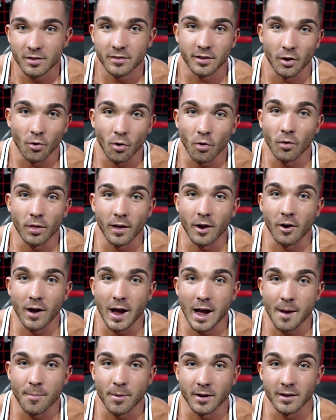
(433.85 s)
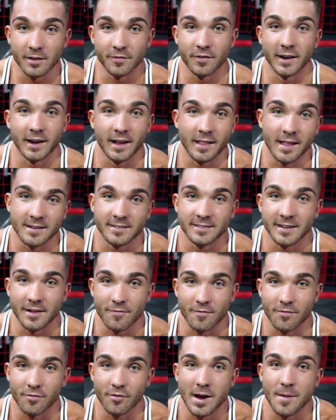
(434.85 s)
So all that will happen if I get that
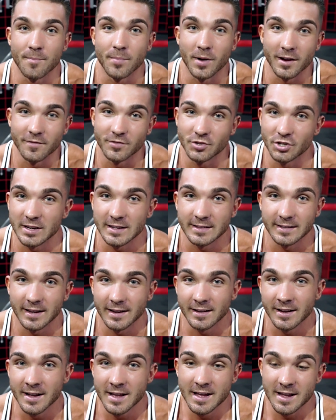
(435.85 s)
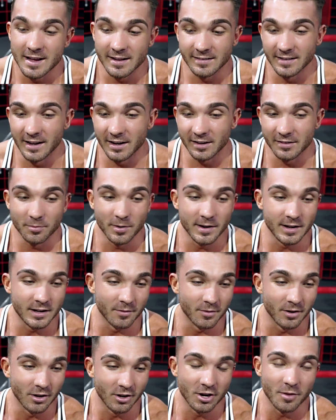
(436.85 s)
7th rep but I've cheated, is next week
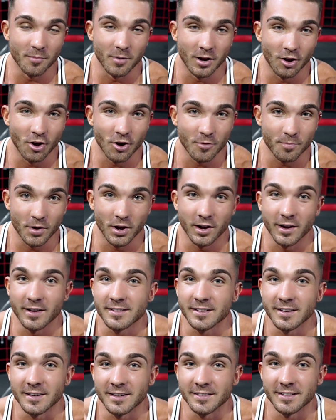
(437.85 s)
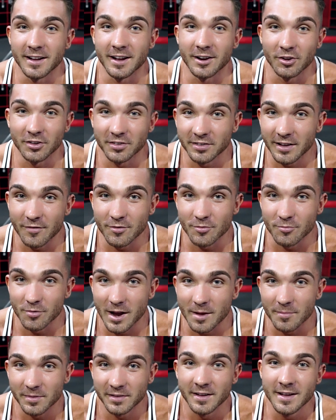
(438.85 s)
I'm going to look at my logbook, it's going to say I've got 7
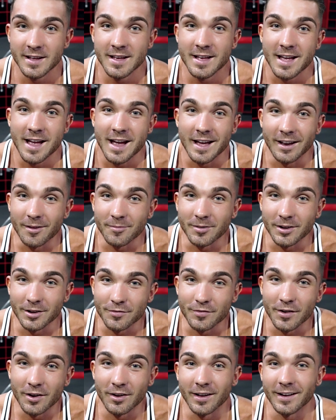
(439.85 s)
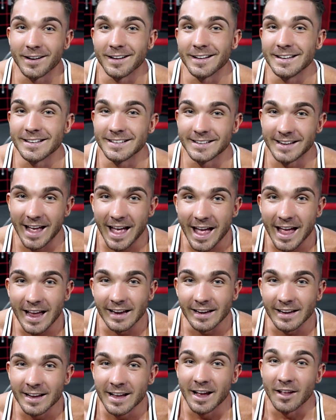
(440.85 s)
reps and I'm going to feel like I need to get
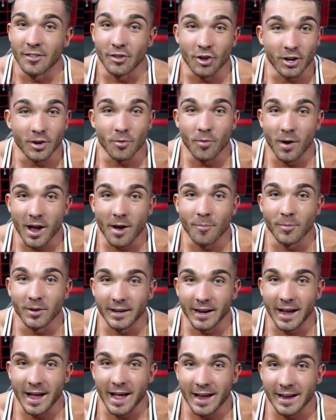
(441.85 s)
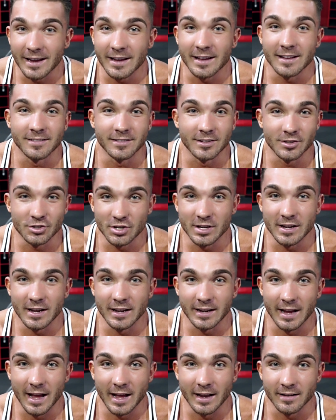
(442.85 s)
8. And the only way I'm going to get 8 is to cheat
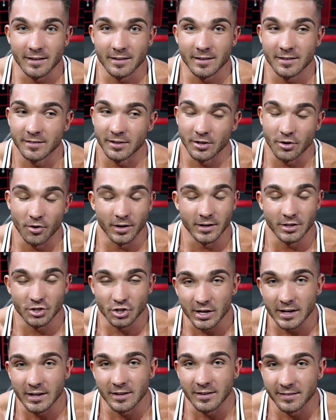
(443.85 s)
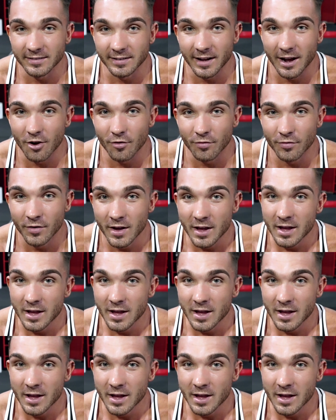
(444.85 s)
again. So you're only cheating yourself.